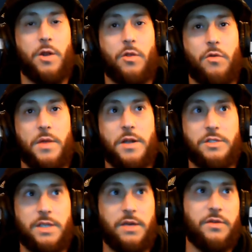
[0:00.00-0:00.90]
the Raiders
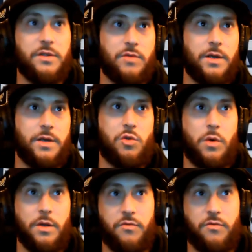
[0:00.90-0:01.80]
defense ranks
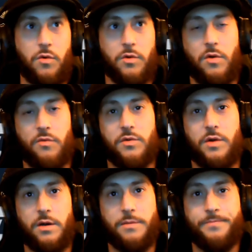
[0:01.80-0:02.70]
24th
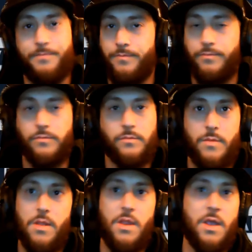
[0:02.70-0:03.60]
overall,
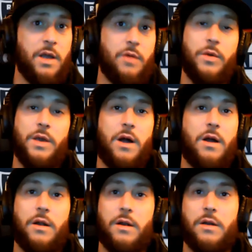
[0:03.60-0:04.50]
and we
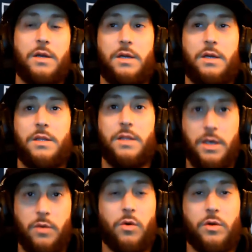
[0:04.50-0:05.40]
are
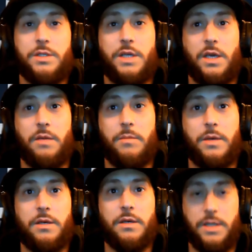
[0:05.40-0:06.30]
the worst team
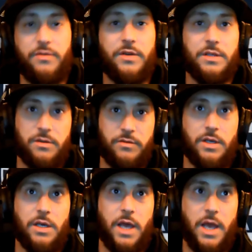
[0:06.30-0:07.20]

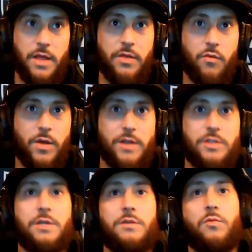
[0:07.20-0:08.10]
defensively in the red
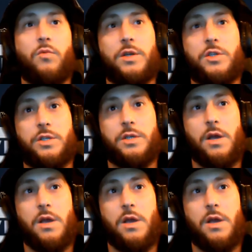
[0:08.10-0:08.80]
zone, which